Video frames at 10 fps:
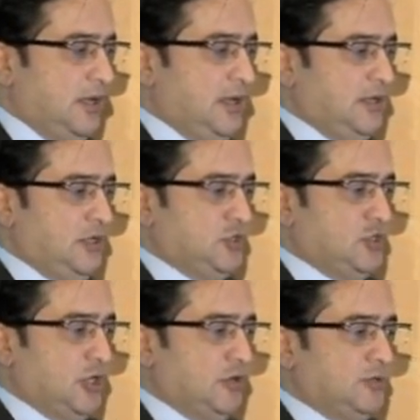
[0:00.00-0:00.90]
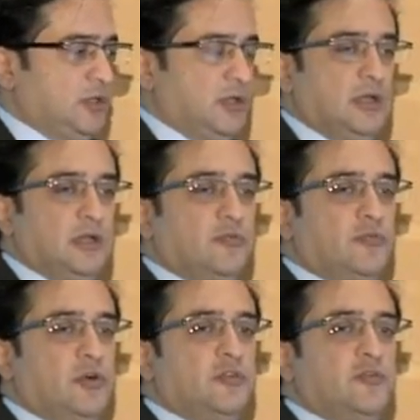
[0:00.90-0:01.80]
and it showed
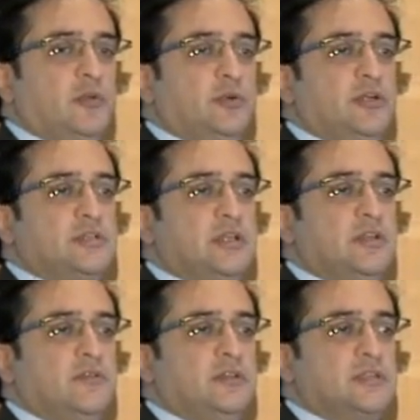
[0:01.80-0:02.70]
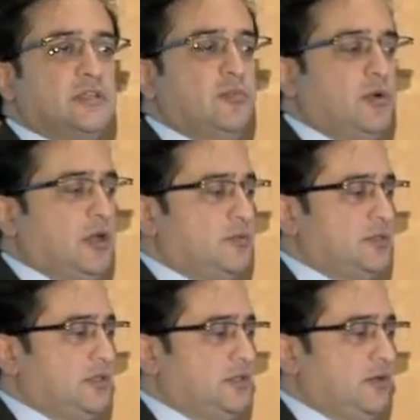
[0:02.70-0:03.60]
41% of the skin
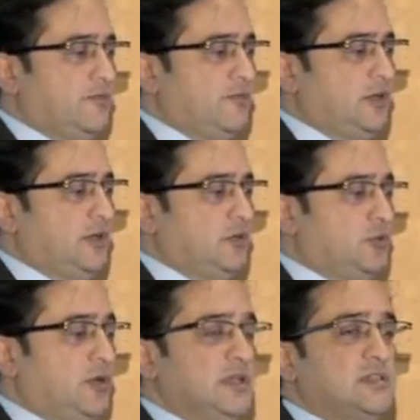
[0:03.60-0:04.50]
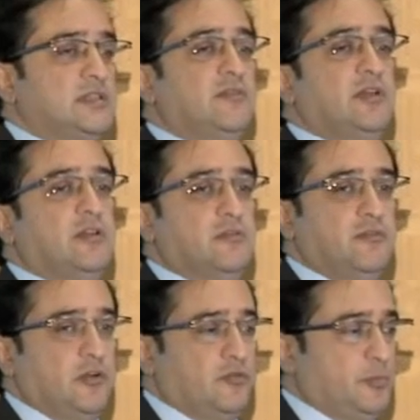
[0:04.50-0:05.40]
biopsies of 27
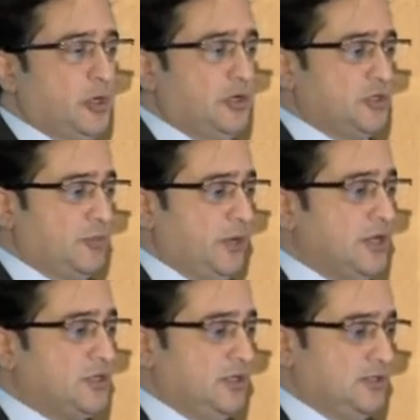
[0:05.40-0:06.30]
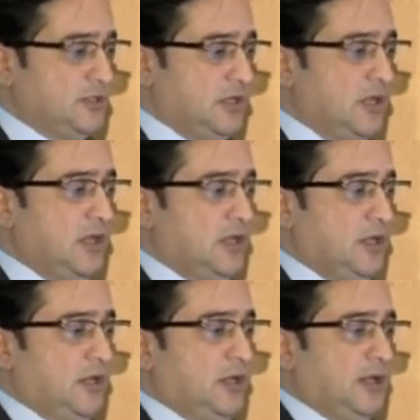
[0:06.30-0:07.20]
fibromyalgia patients
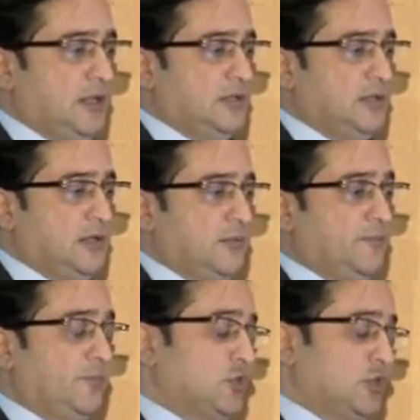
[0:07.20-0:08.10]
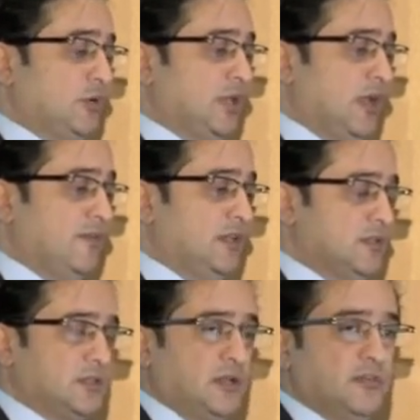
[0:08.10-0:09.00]
and showed
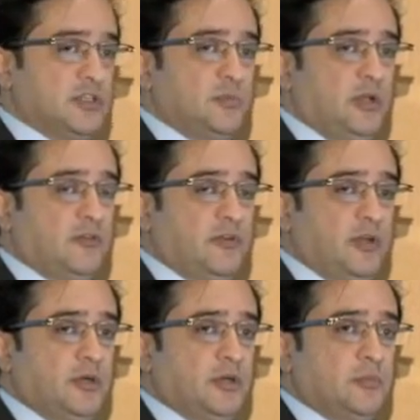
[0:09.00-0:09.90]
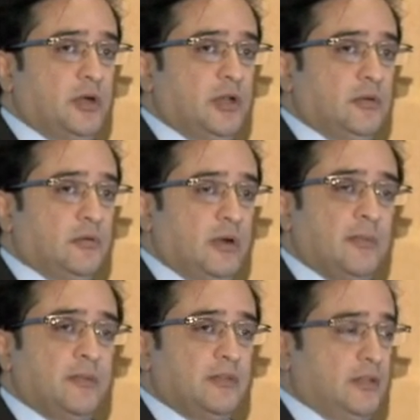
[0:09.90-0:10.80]
evidence of a small fiber
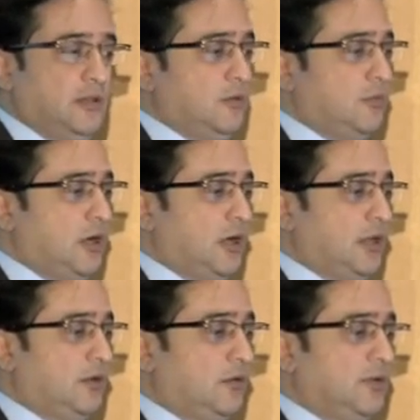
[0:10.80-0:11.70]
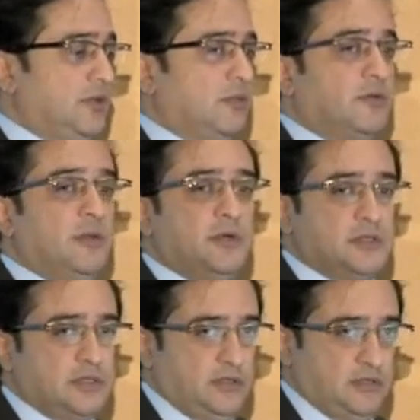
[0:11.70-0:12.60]
polyneuropathy, while only
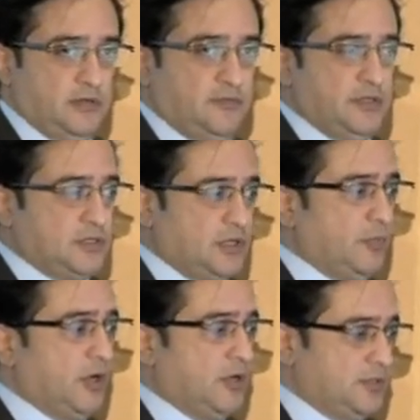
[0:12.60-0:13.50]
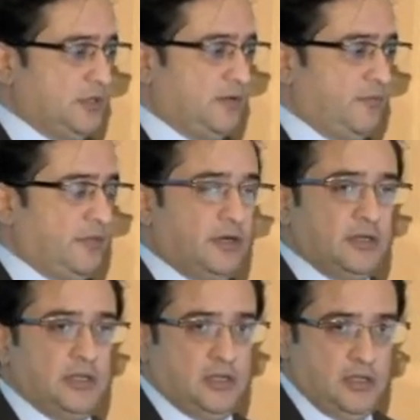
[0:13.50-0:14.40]
3% of the skin biopsy of
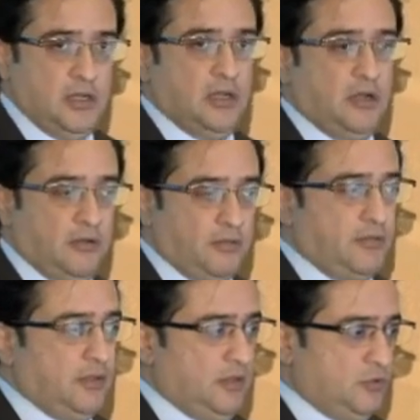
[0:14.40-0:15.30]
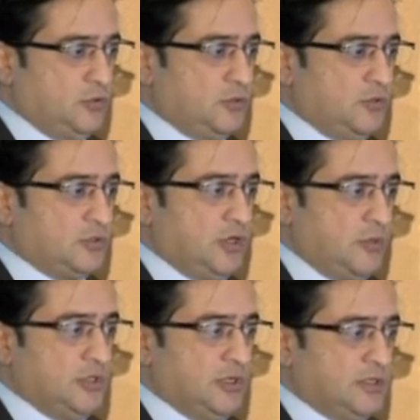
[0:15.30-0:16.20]
30 healthy control
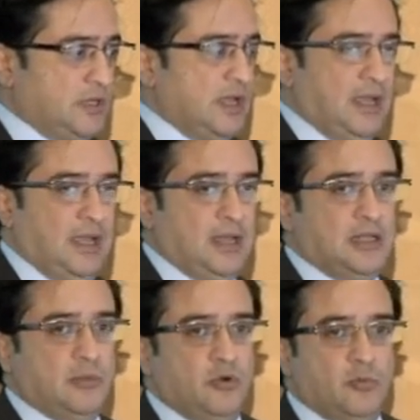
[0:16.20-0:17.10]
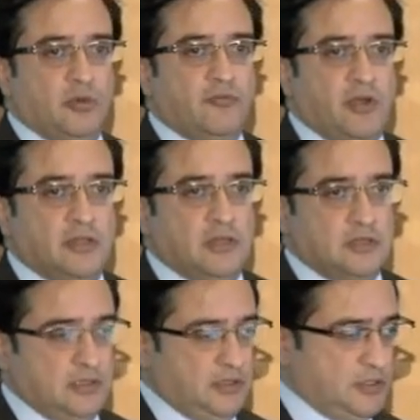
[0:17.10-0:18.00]
subjects had abnormal
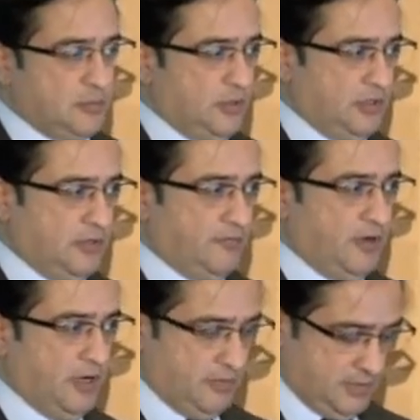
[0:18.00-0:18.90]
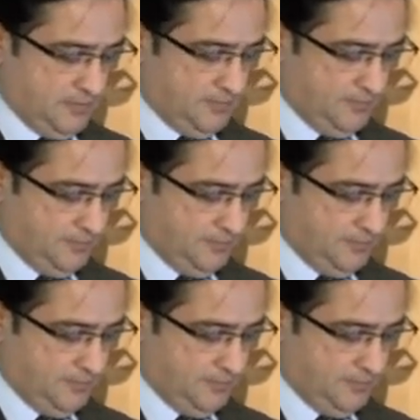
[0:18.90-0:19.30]
findings in their small nerve fibers.